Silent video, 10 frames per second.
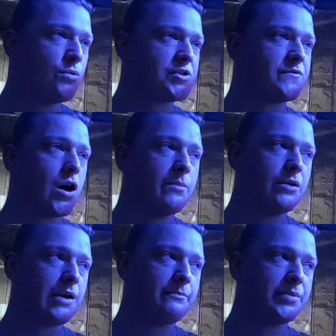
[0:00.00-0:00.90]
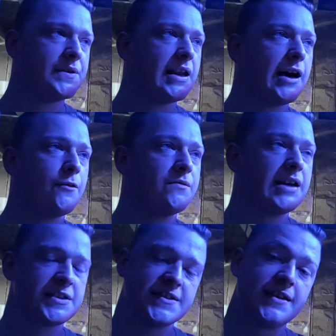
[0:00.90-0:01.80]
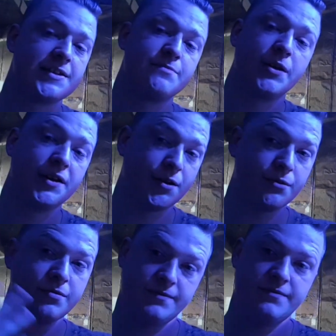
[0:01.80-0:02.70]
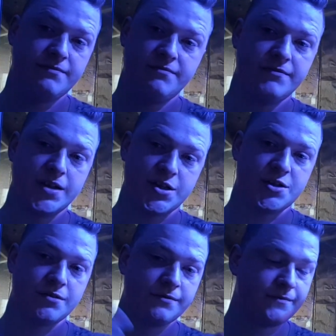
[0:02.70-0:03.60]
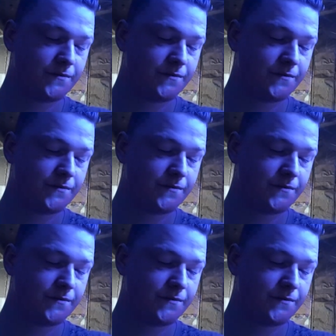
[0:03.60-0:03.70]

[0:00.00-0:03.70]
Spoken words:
which have got a bit rampant now. That's my new issue.